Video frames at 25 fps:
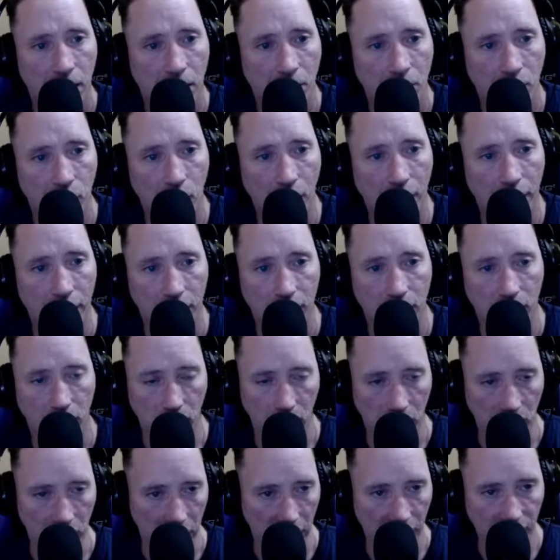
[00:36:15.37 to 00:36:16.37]
but
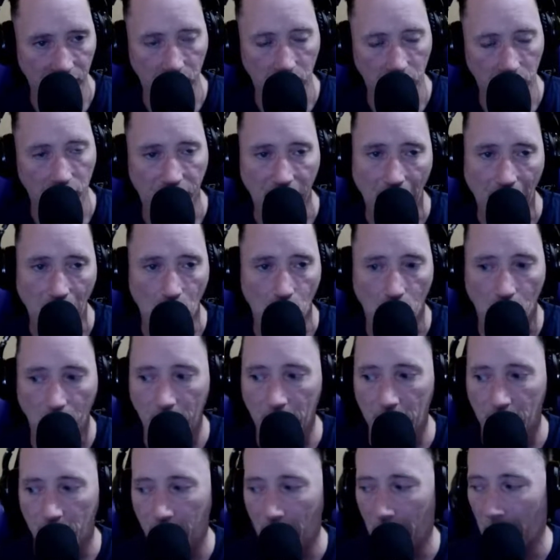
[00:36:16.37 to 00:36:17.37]
if you're that
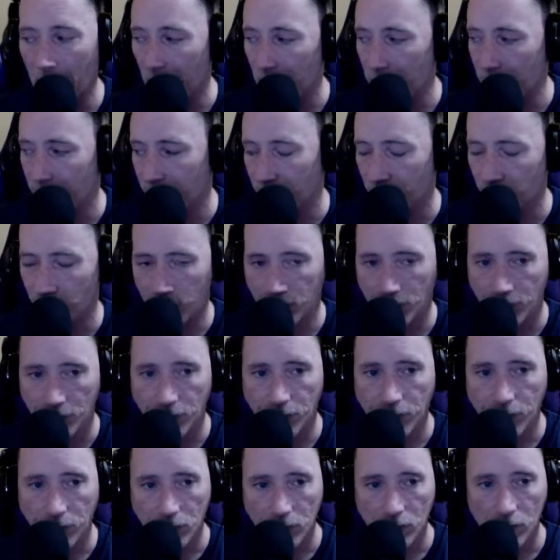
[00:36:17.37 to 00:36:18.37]
worried about
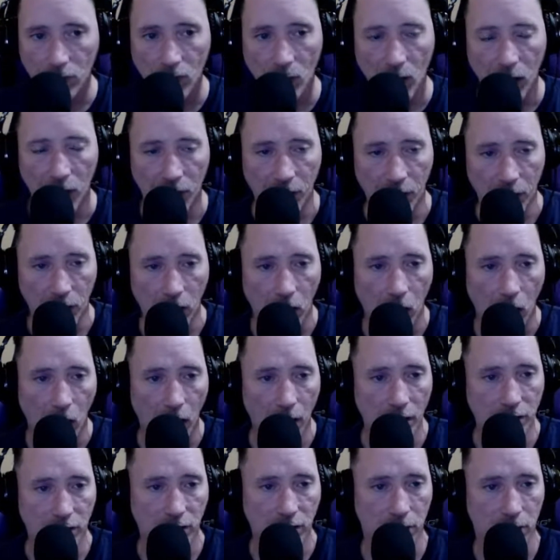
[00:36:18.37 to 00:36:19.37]
the
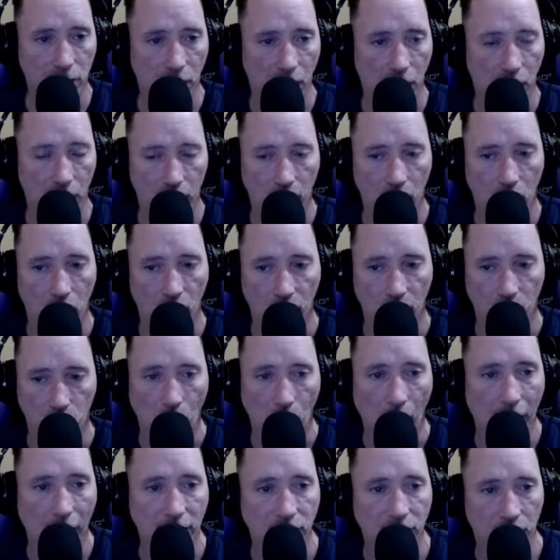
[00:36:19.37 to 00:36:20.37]
cost, the
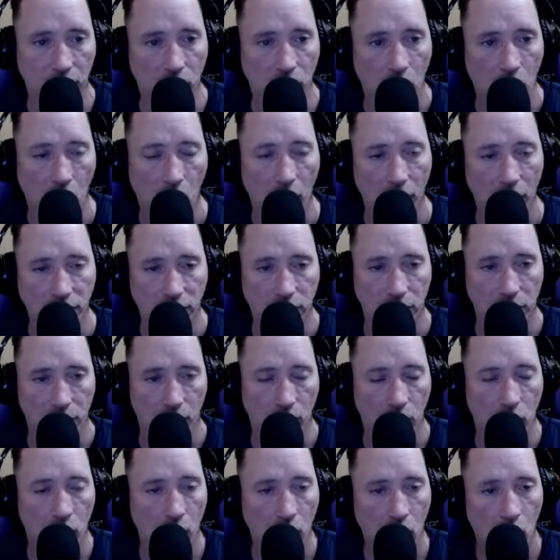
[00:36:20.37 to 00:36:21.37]
rising cost
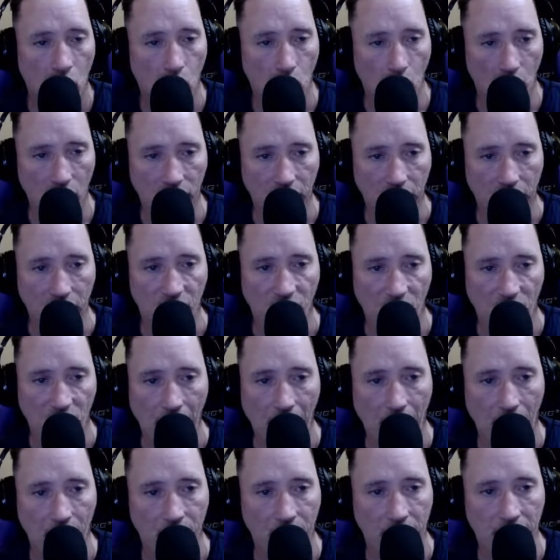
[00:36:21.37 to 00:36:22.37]
to working
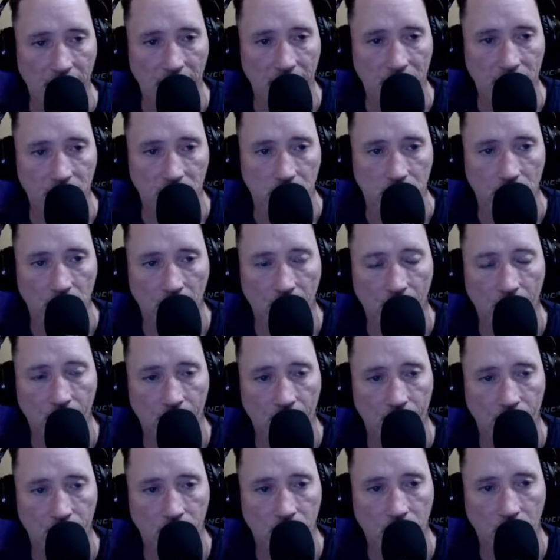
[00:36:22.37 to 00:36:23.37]
families, and
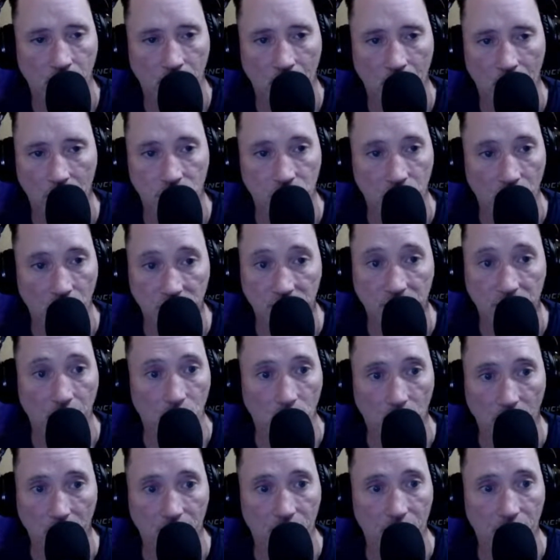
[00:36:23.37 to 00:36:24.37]
just
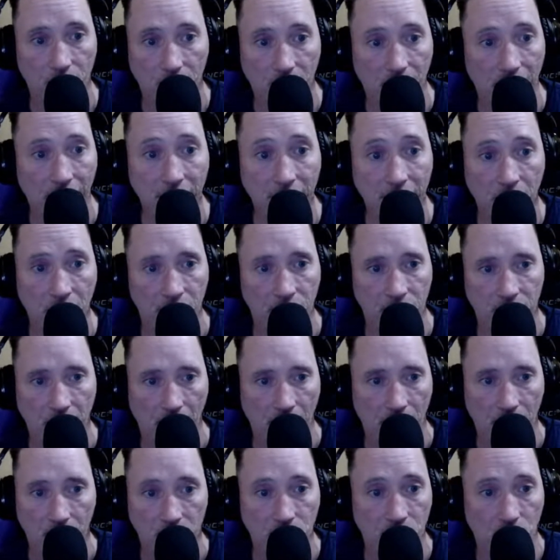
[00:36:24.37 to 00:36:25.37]
get rid of the income
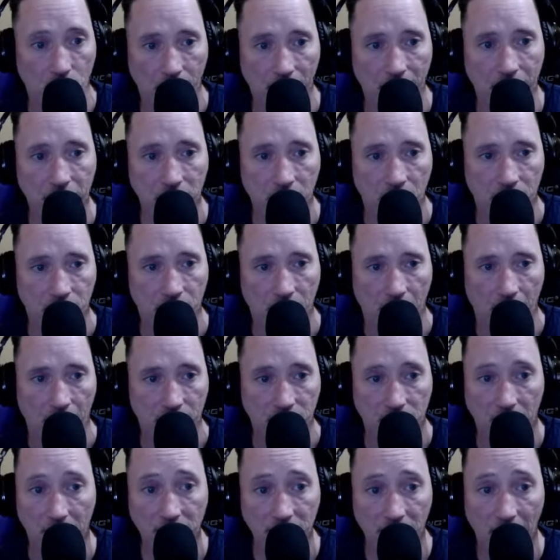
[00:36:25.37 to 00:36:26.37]
tax, Missouri income
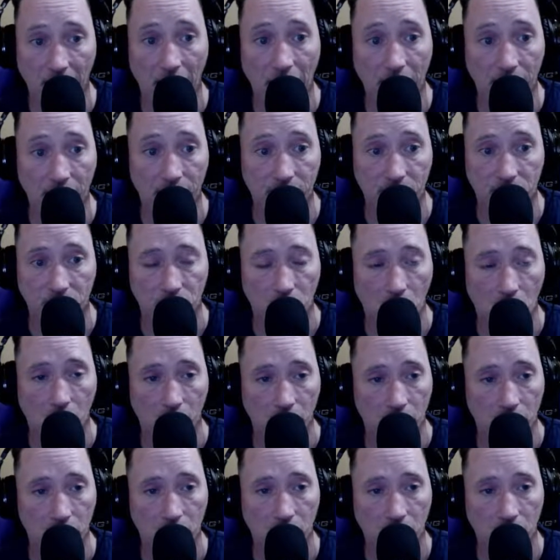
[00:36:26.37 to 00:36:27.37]
tax. That's a heck of a start.